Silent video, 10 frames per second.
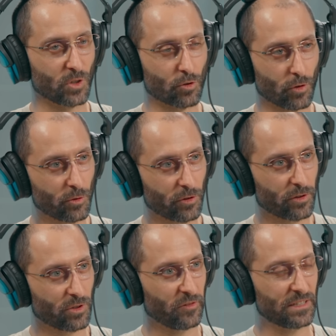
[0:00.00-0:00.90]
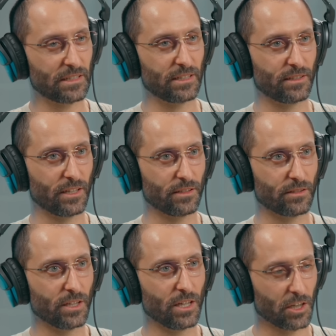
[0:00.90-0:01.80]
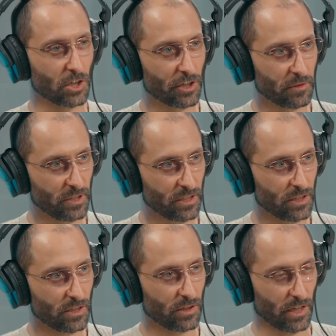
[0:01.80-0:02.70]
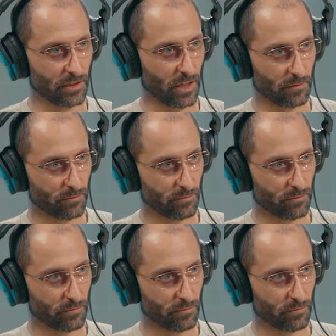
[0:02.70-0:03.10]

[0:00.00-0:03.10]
growth, to facilitate economy and